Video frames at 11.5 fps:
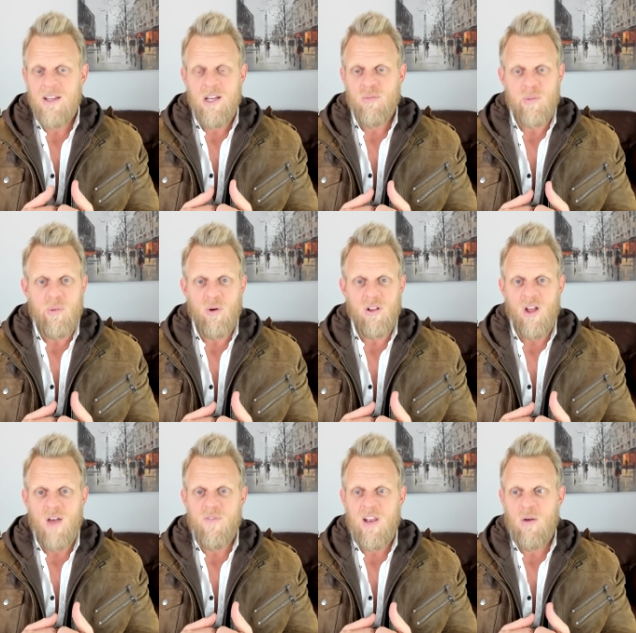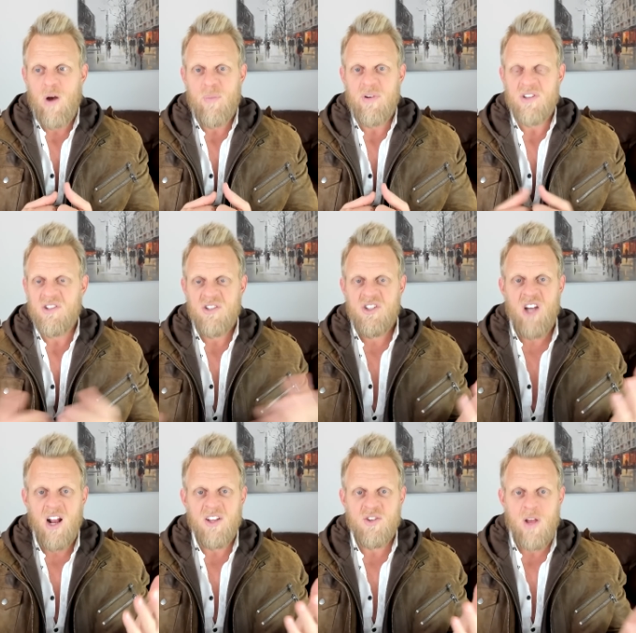Probably put a live video up and just
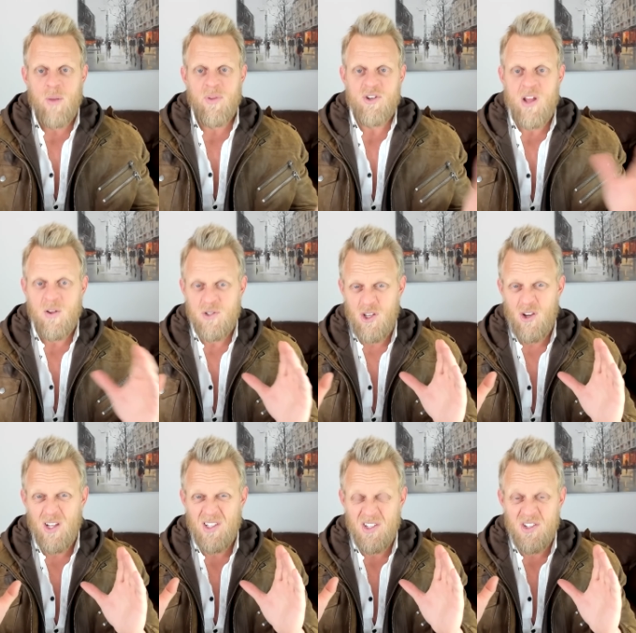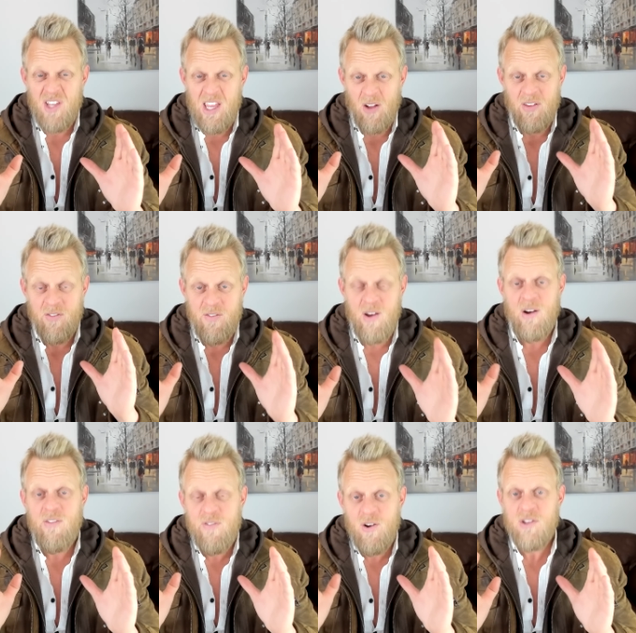chuck it straight up on the channel so you guys can see it on the
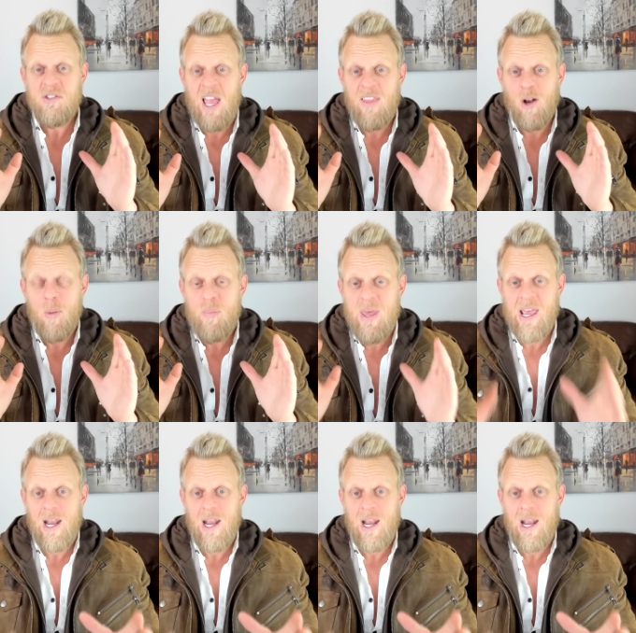very first day that I pick it